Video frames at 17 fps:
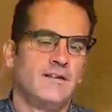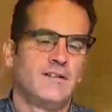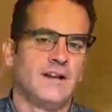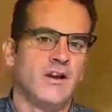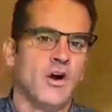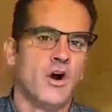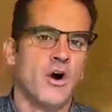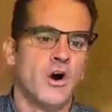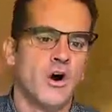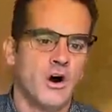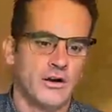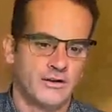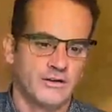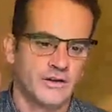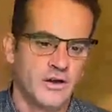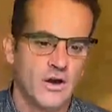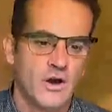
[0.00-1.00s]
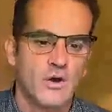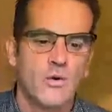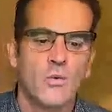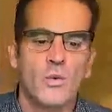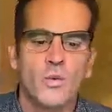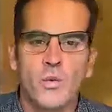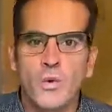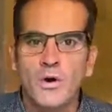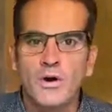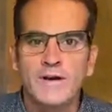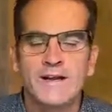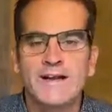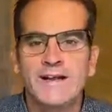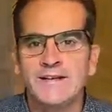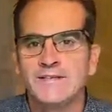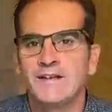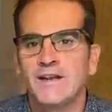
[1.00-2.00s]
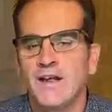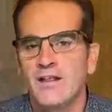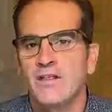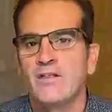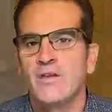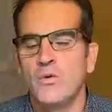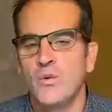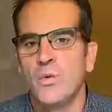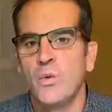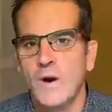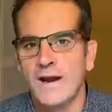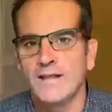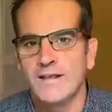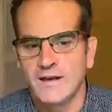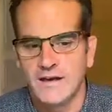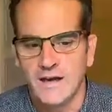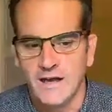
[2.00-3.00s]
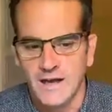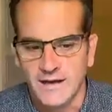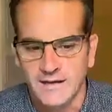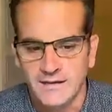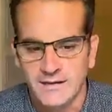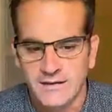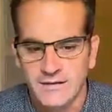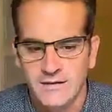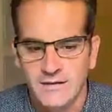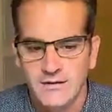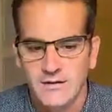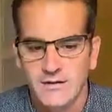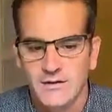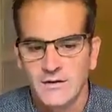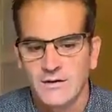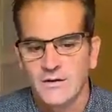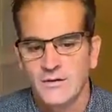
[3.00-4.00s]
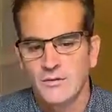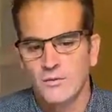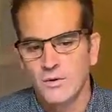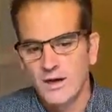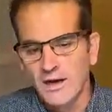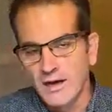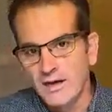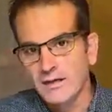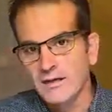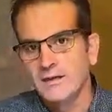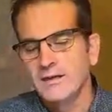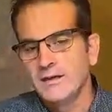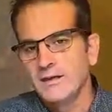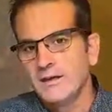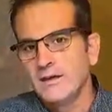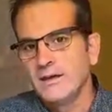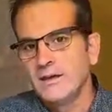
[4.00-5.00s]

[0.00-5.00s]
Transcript: is it hot? What is the weather like? Well,